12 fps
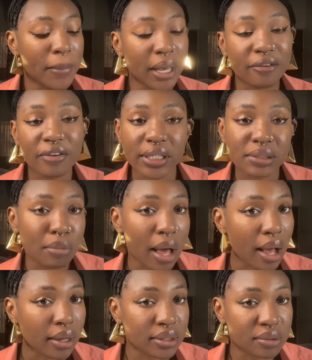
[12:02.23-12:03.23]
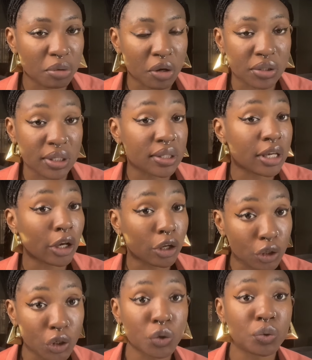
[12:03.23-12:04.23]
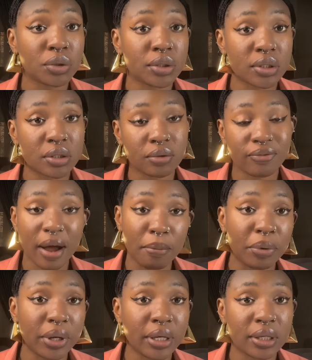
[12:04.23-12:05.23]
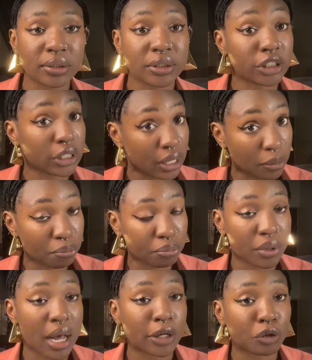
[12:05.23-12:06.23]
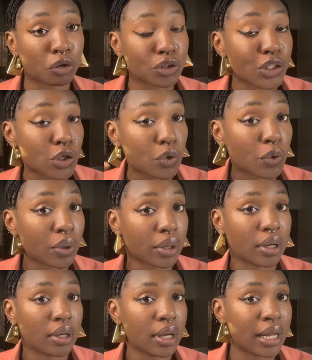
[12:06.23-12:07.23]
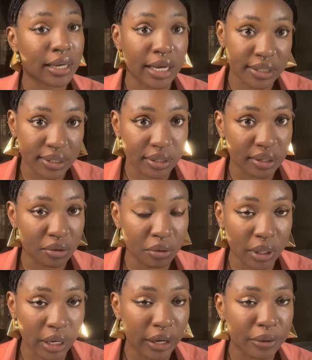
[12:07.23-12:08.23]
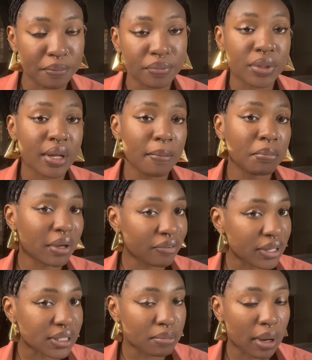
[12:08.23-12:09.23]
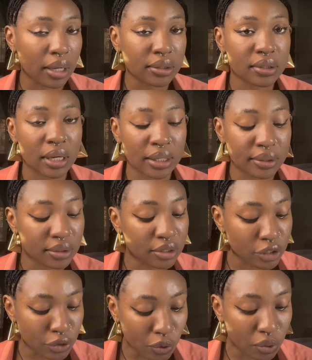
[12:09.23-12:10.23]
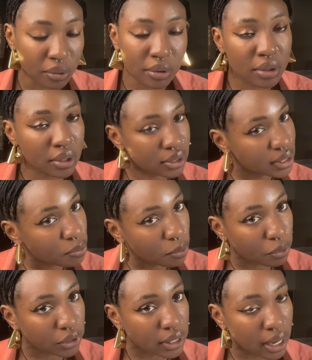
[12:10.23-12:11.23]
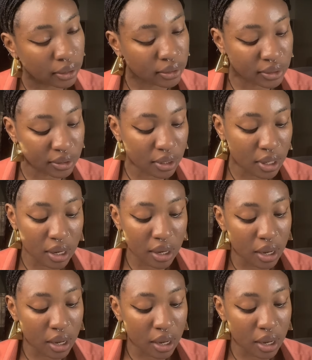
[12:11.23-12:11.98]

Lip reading: make face masks because this includes fabric, shape, and also elastic. Okay, make face masks and, you know, simple projects,